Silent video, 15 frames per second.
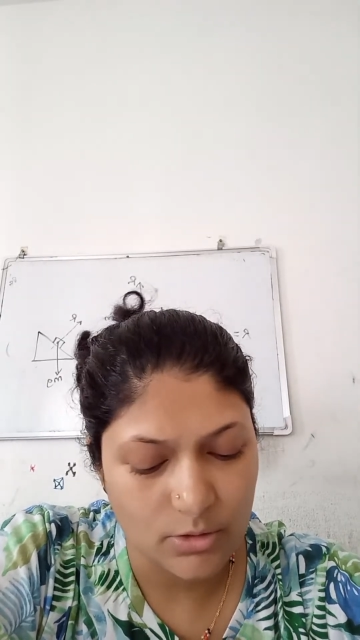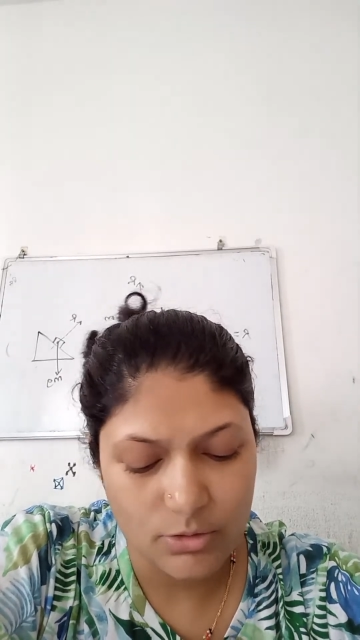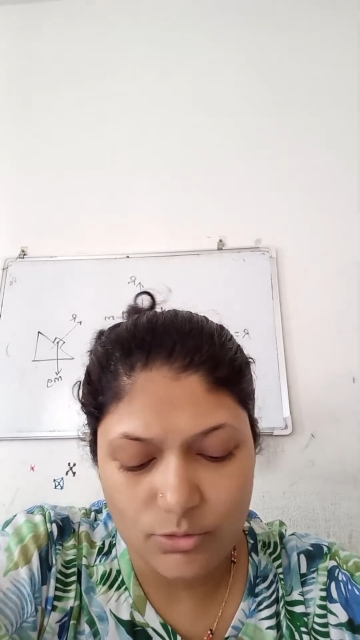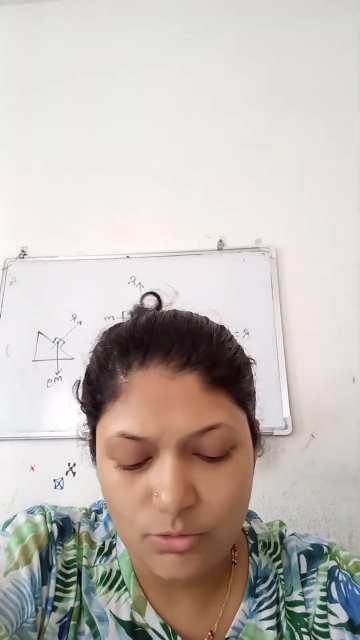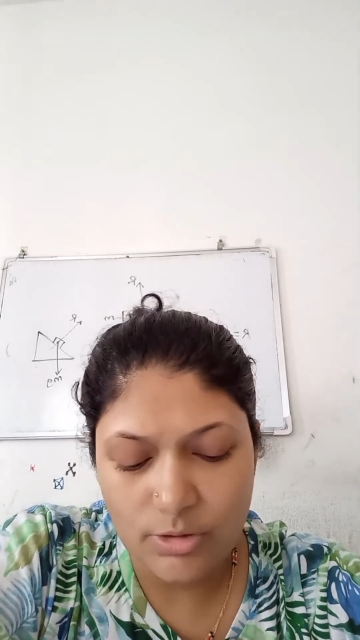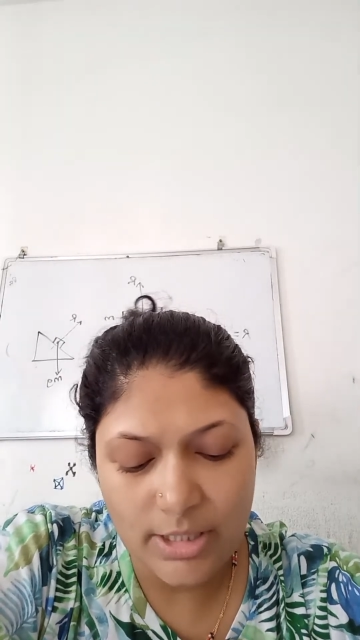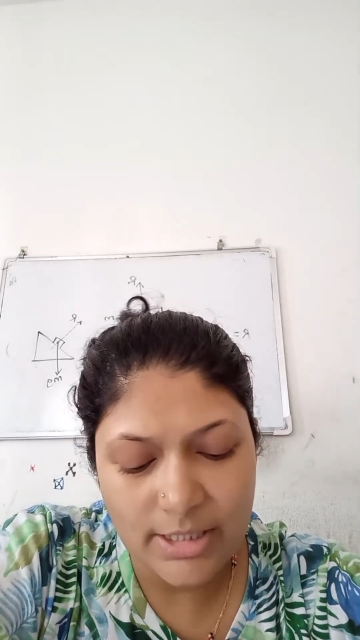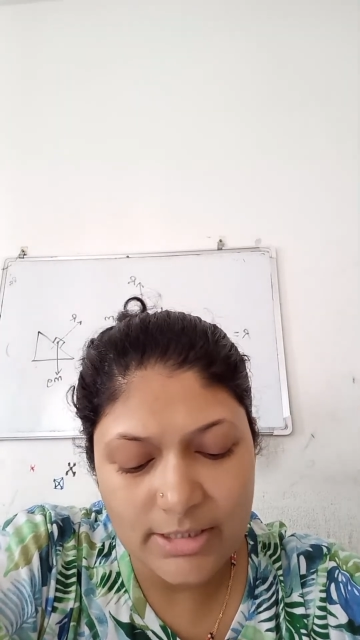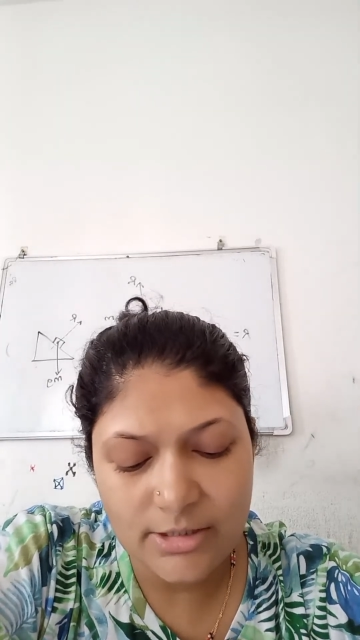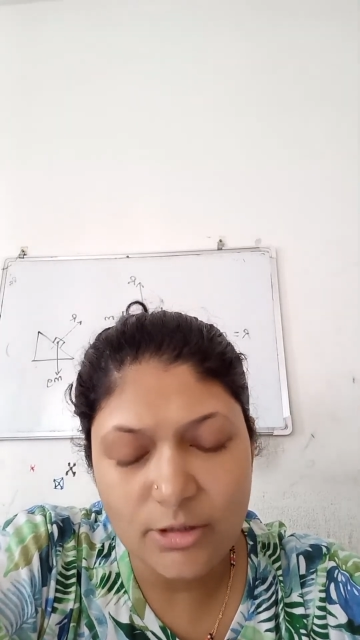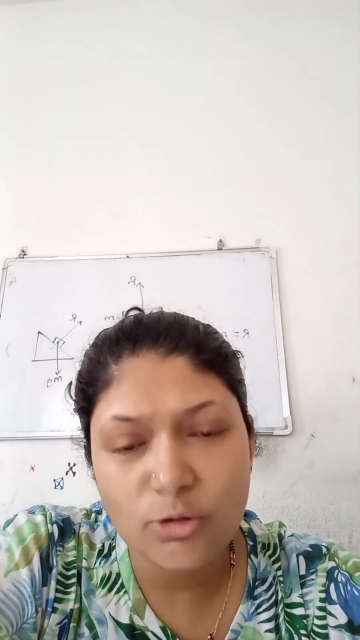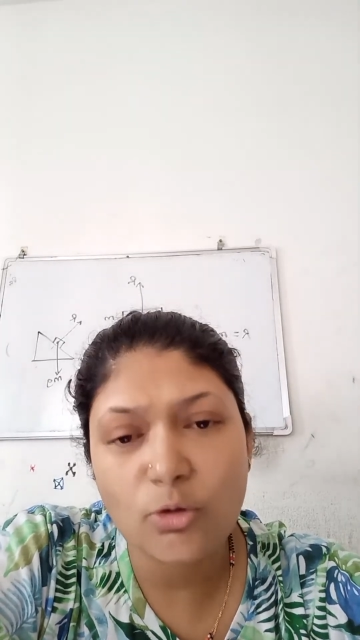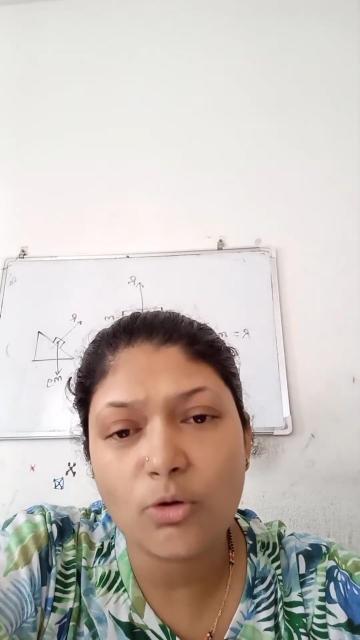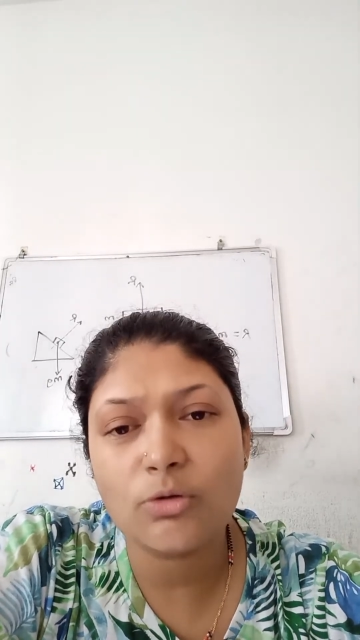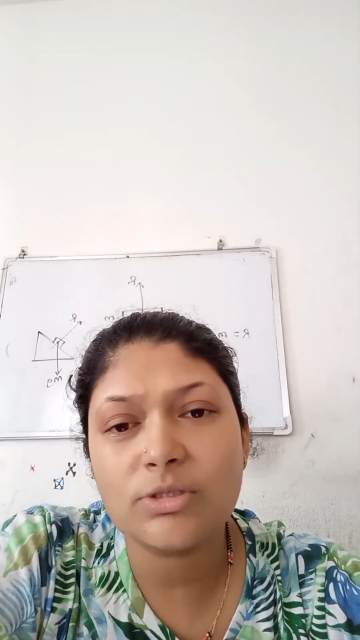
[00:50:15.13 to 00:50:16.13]
So there is a
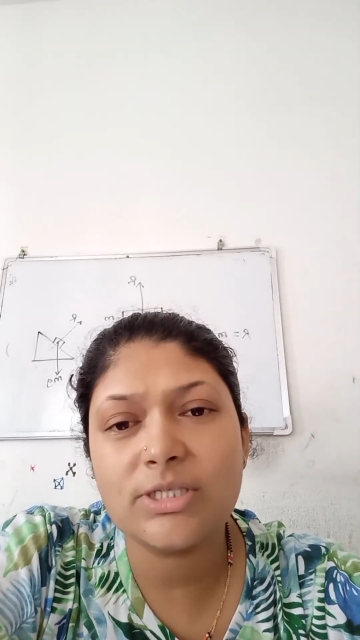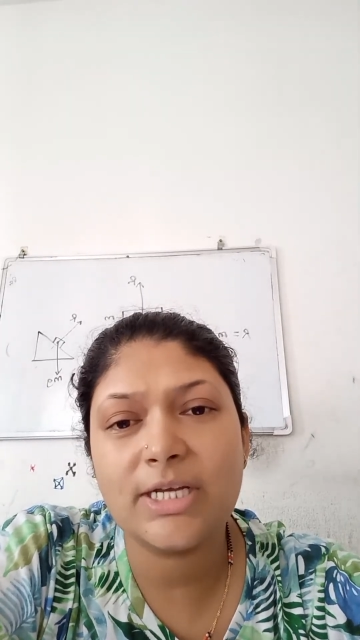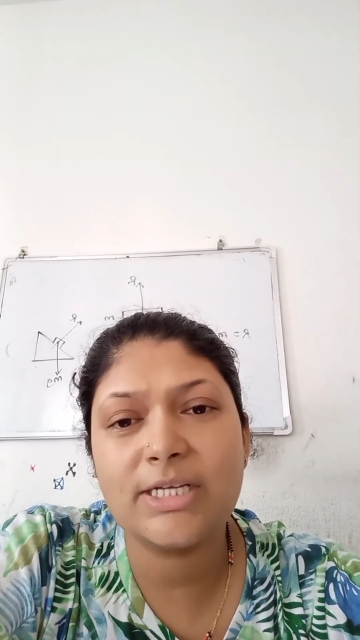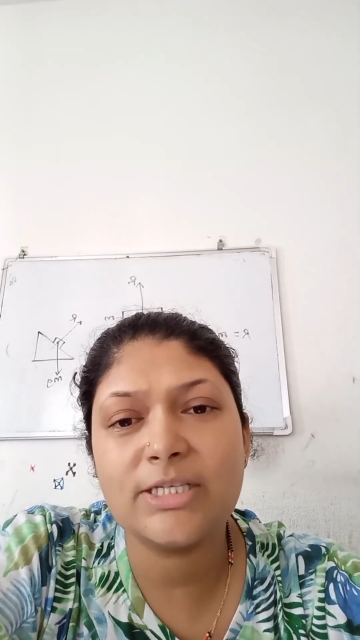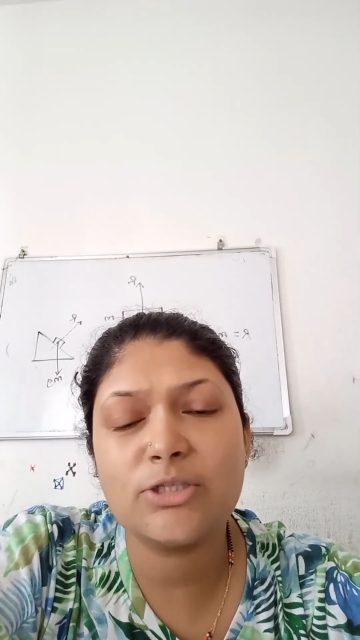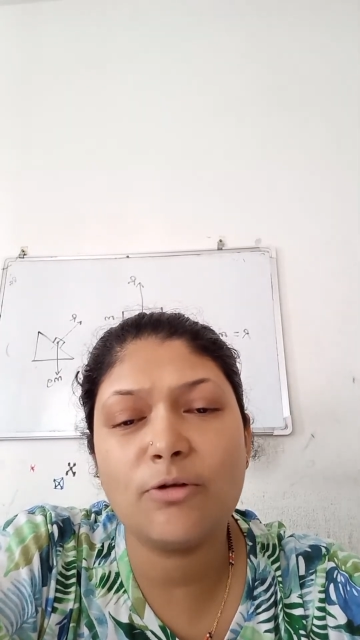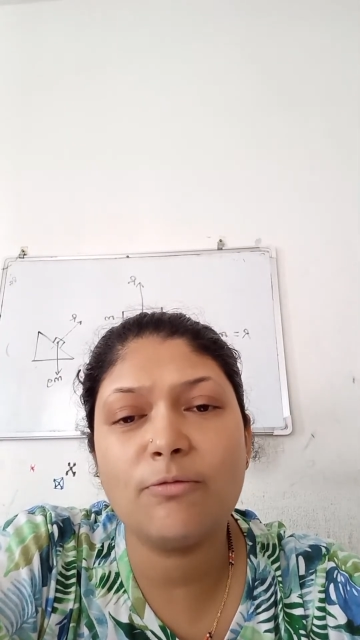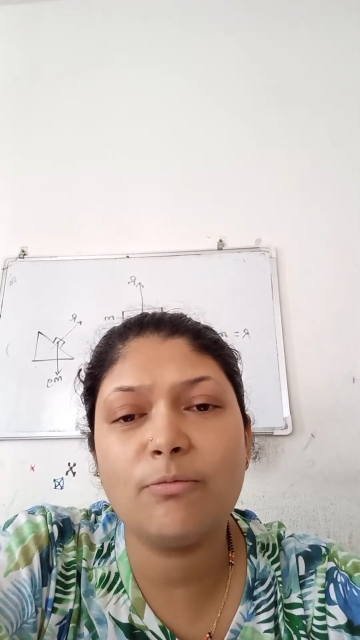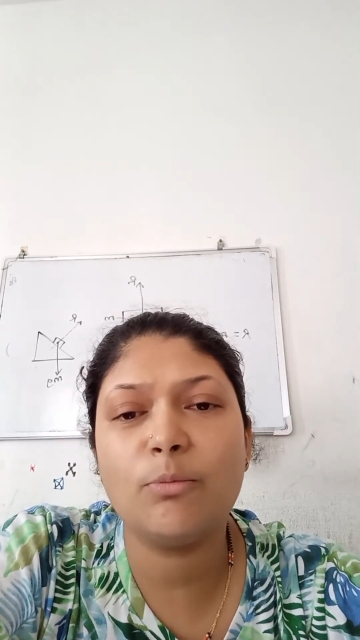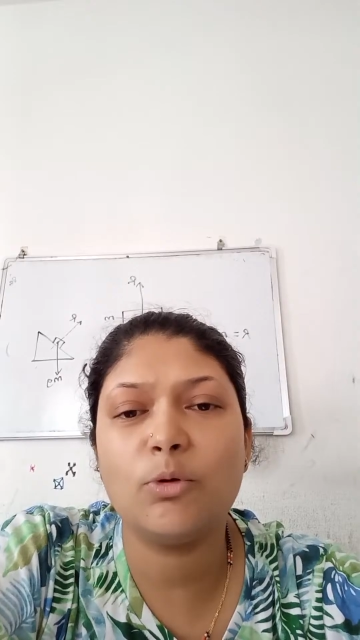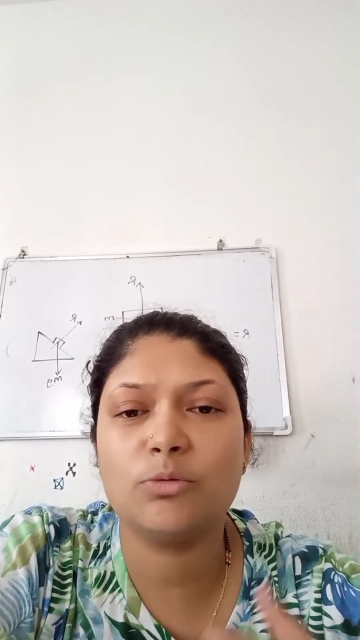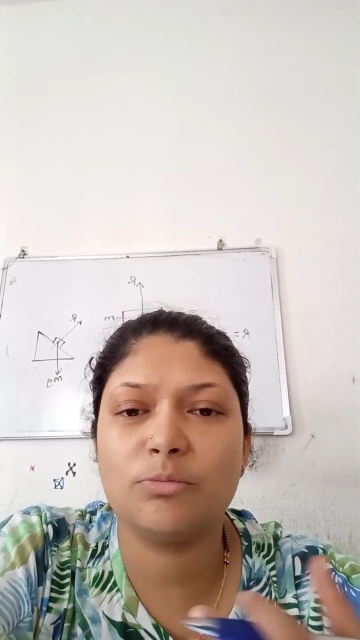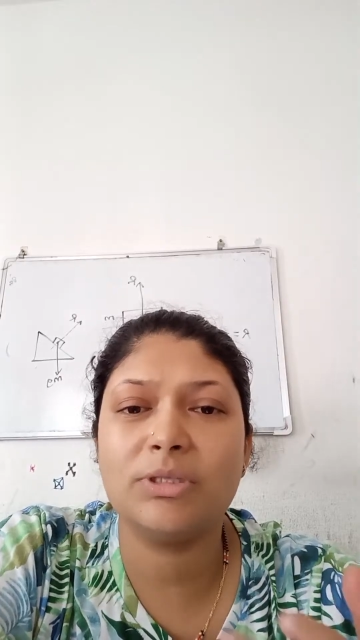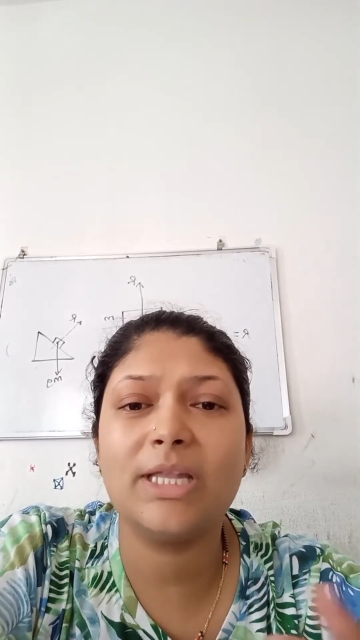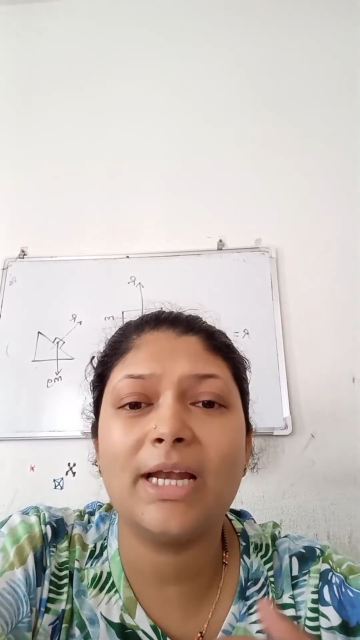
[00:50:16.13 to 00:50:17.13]
no change of
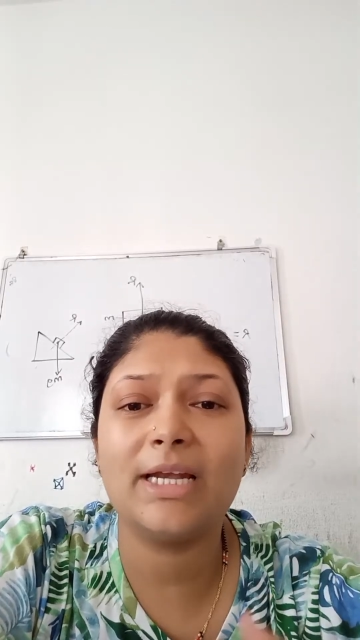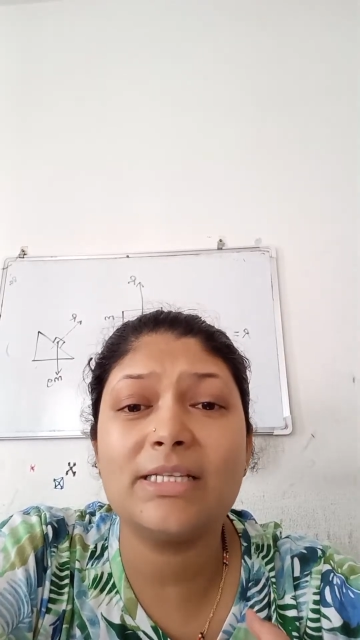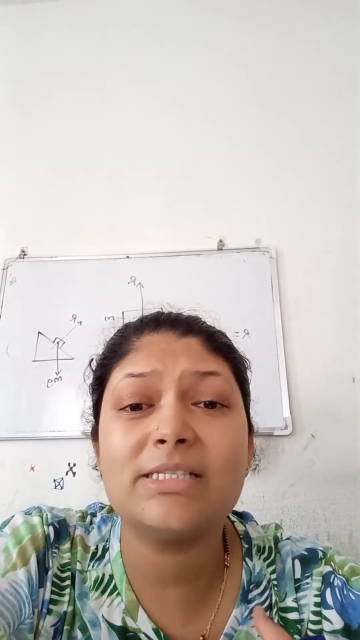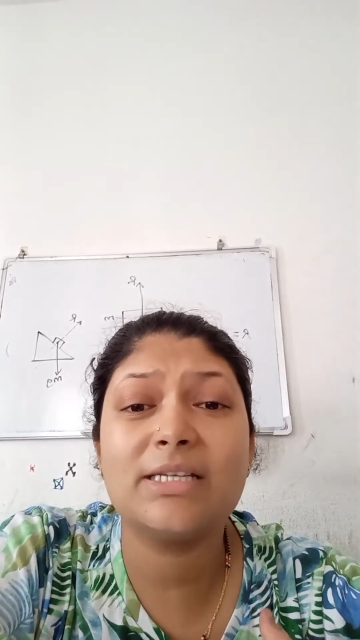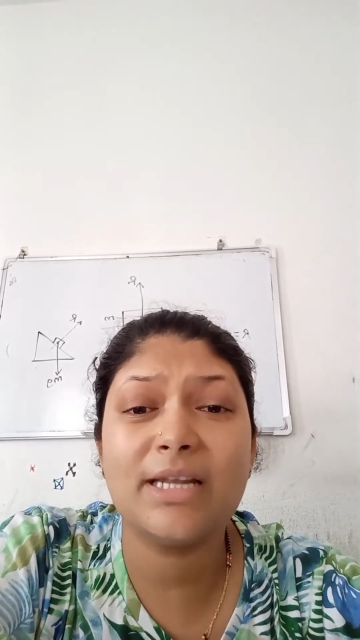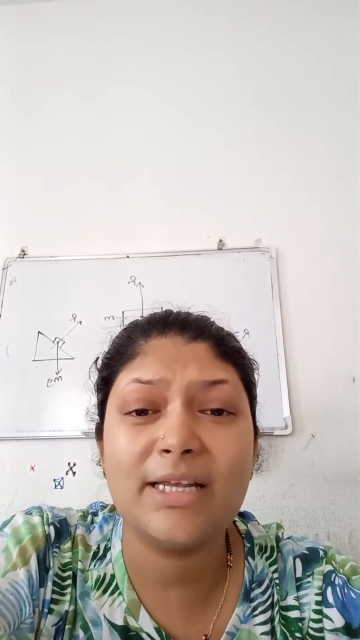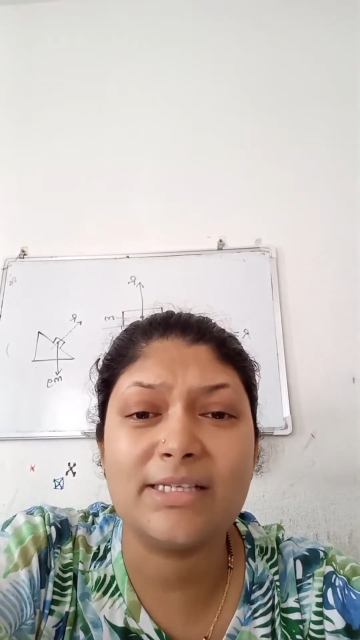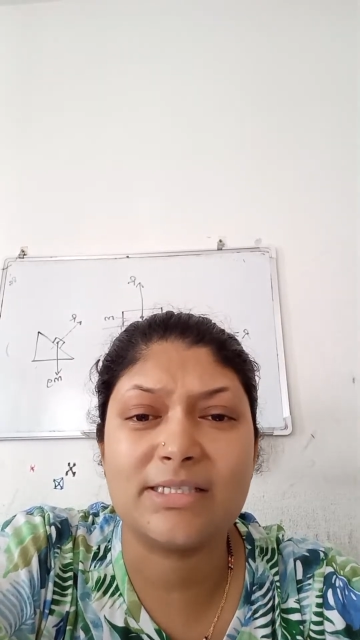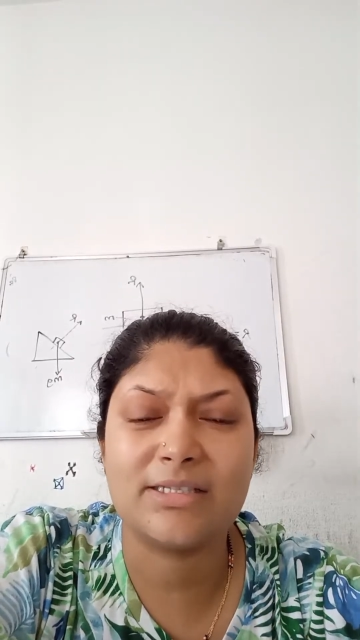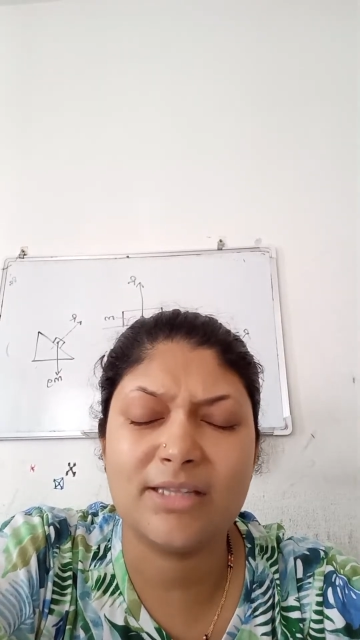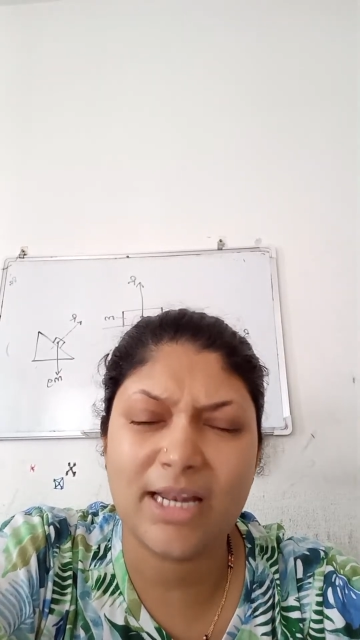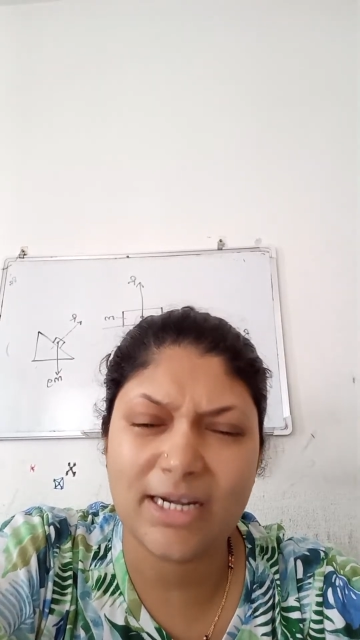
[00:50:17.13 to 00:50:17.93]
movement, that is rest,